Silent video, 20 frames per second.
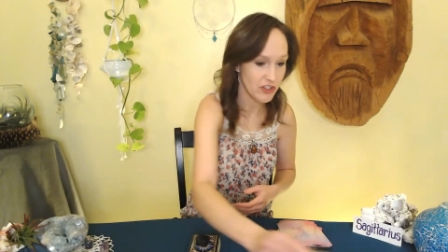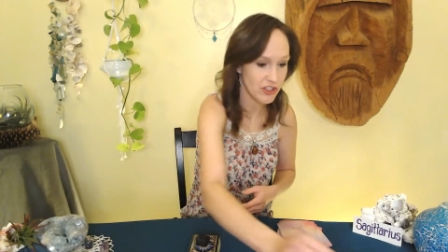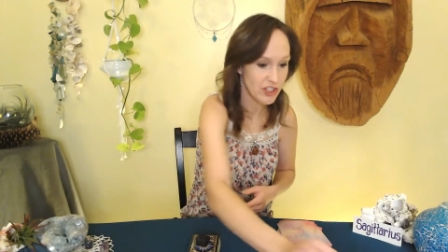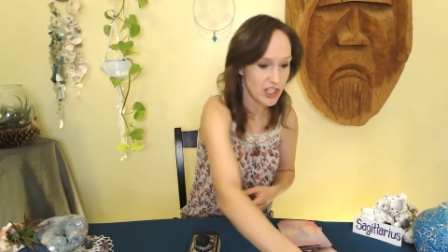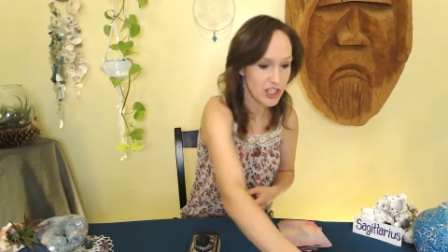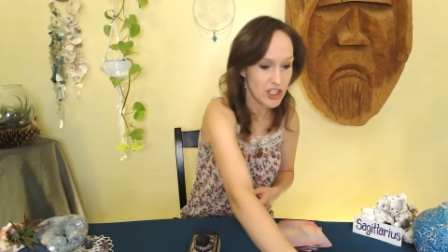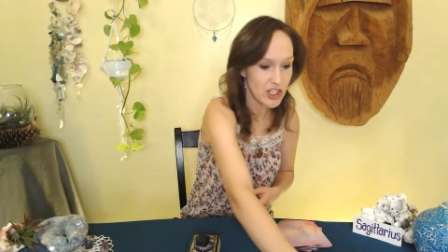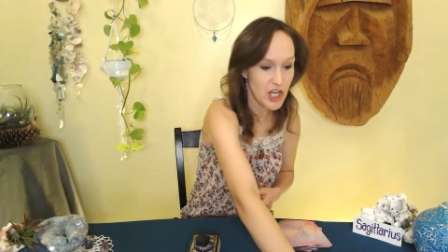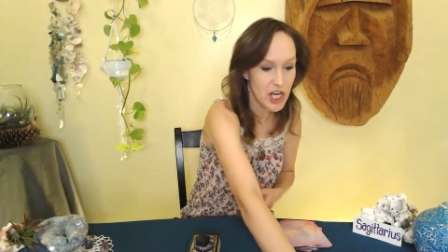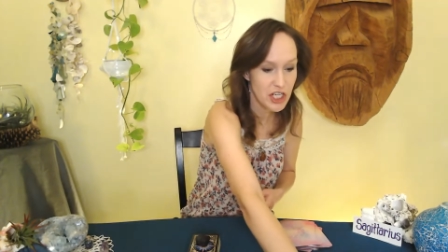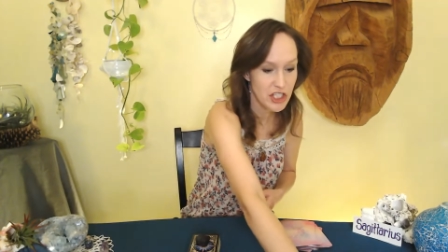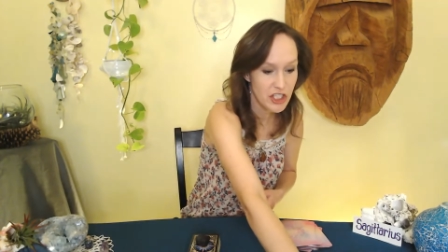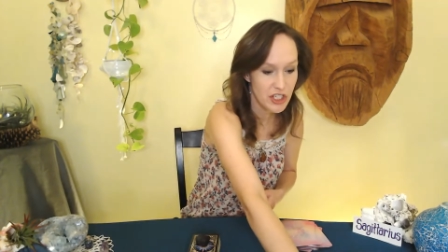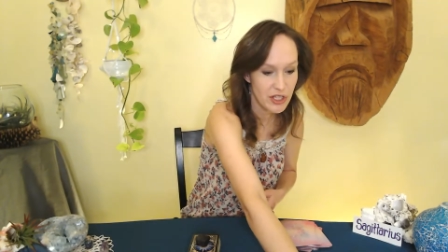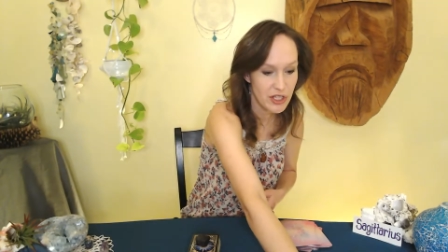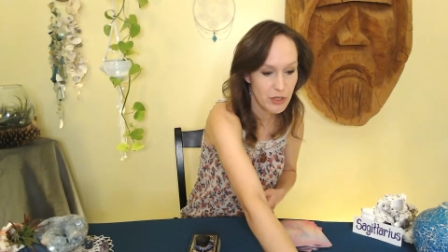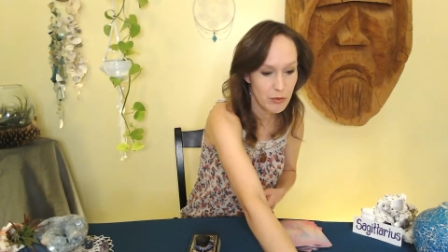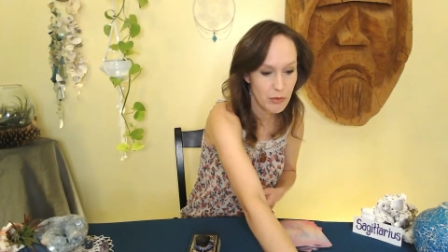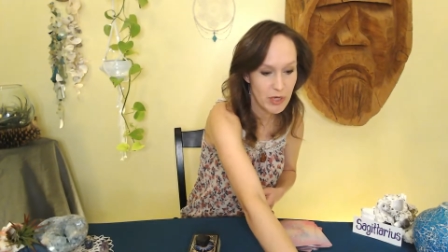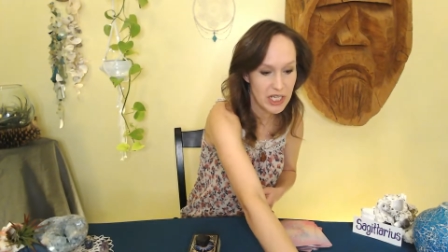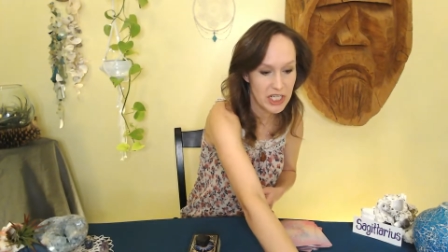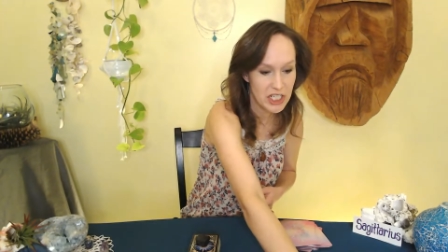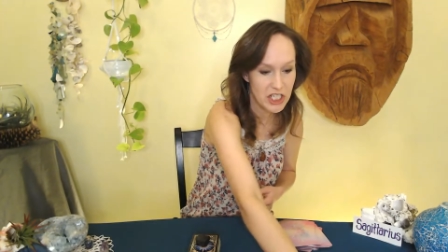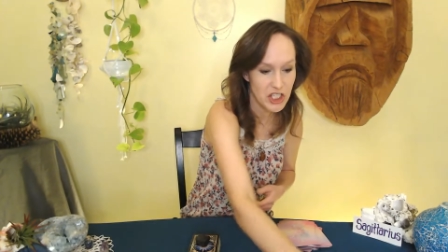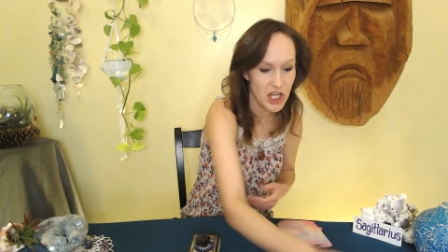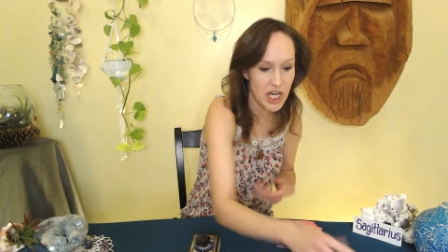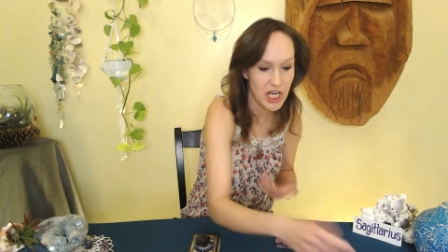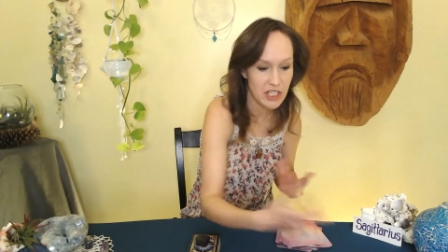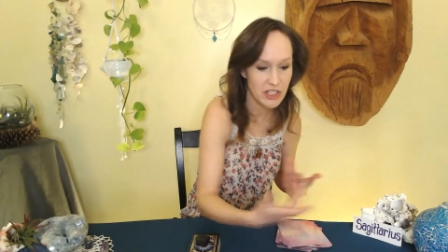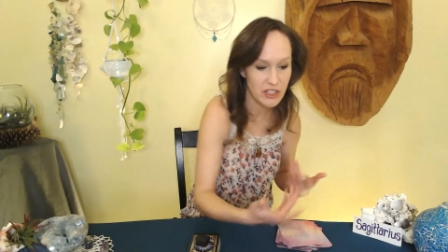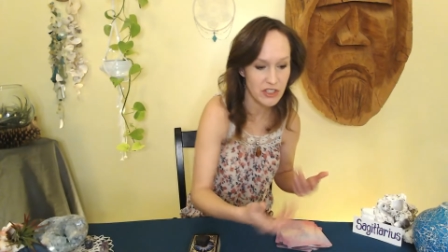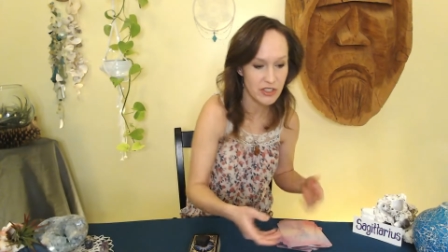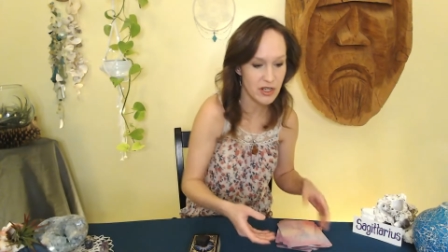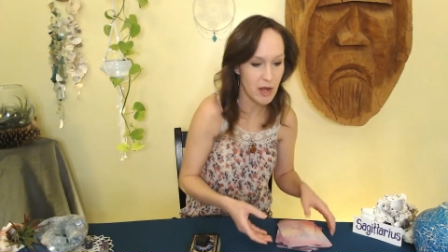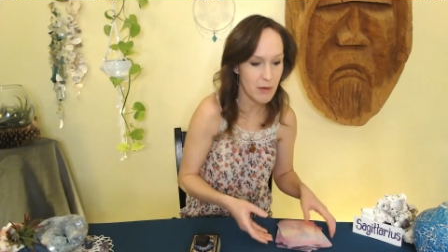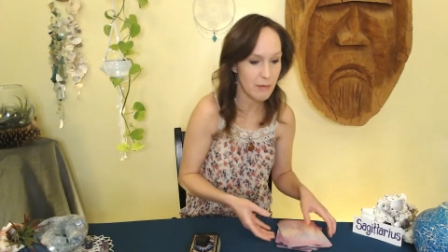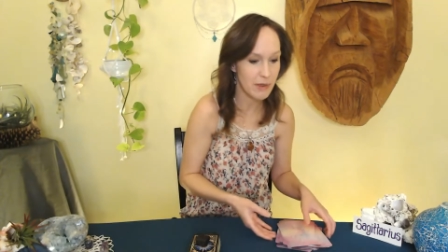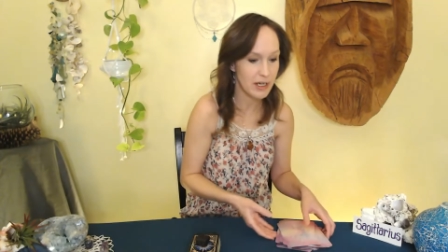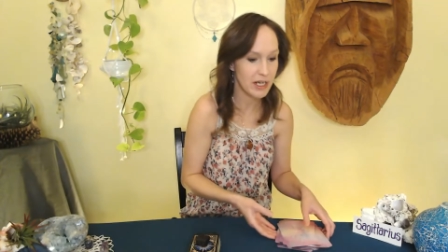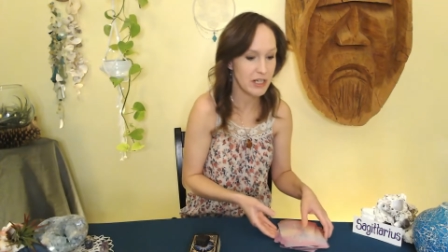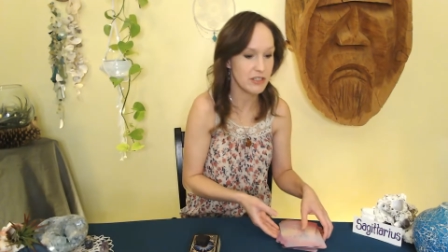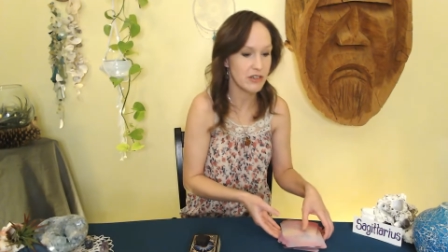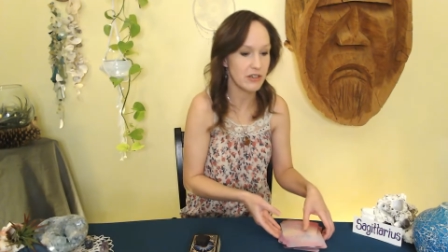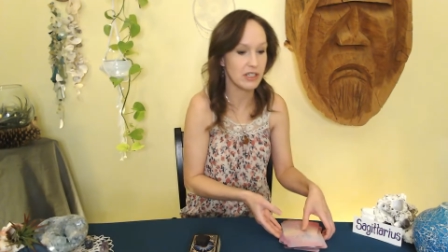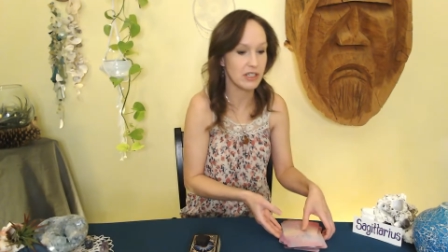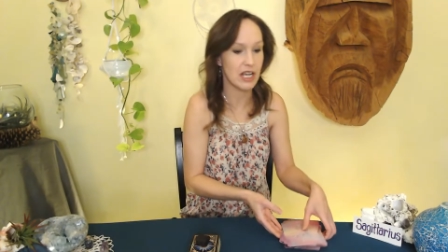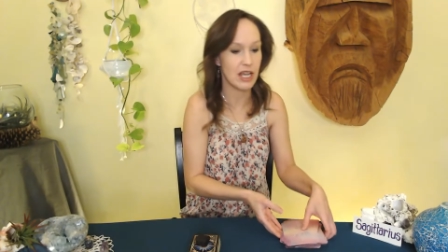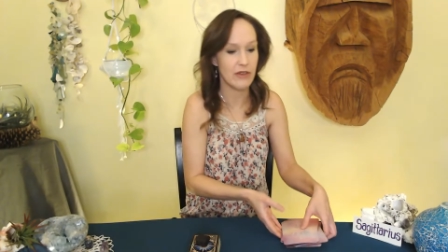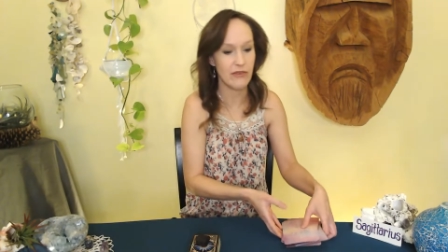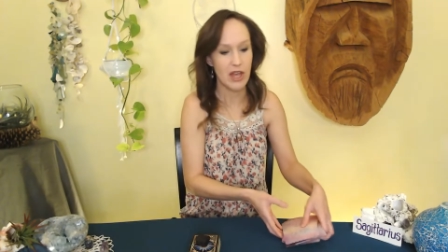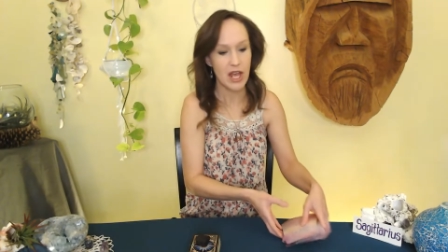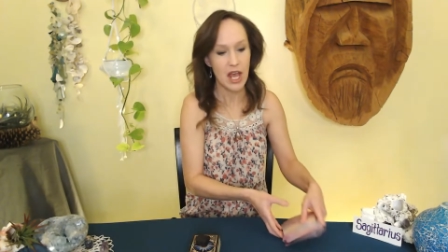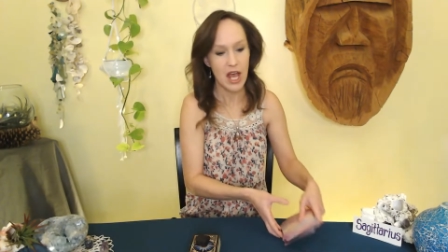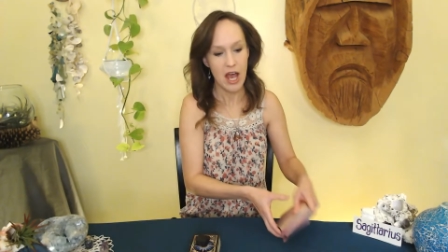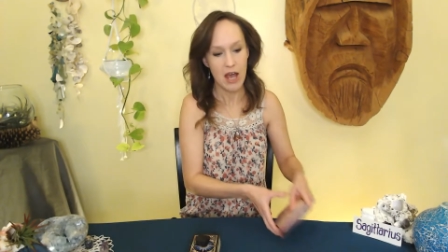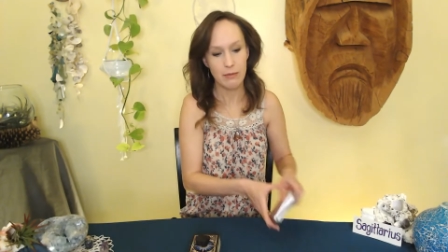There's a change in the wind. Change is coming in your life.